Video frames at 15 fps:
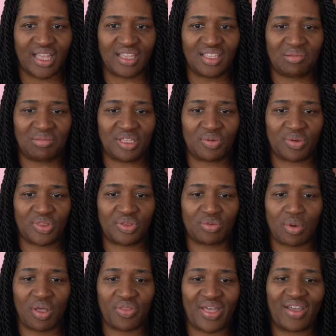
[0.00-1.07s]
You mean you went
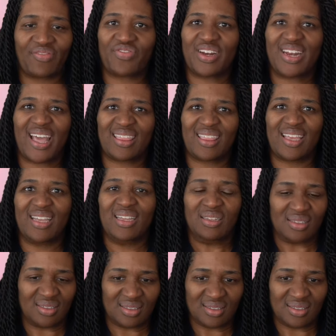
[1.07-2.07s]
through all that for nothing?